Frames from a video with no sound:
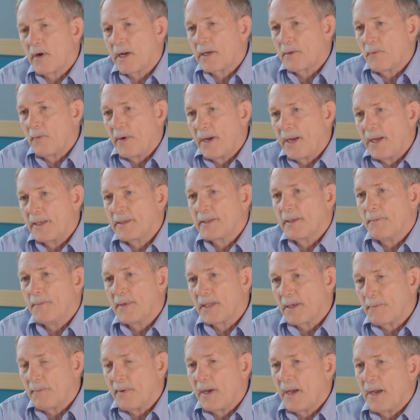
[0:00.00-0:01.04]
right away to
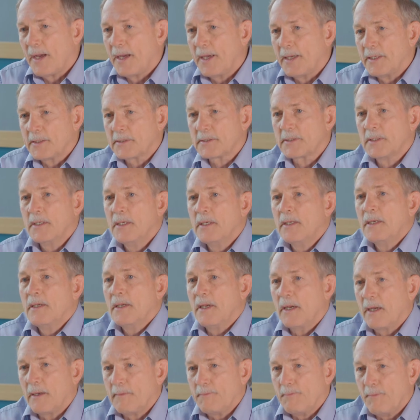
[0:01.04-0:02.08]
minimize
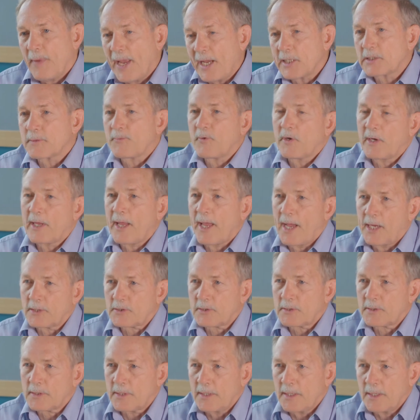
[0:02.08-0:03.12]
a major marine
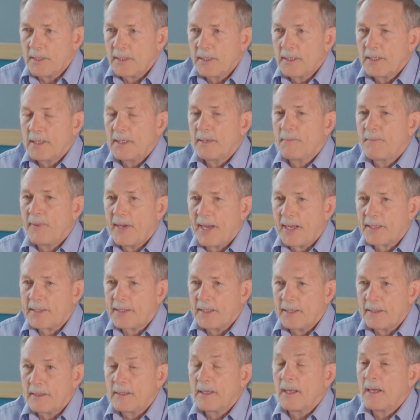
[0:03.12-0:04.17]
casualty
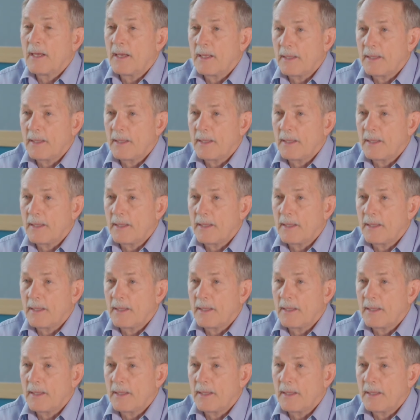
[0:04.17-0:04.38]
impacting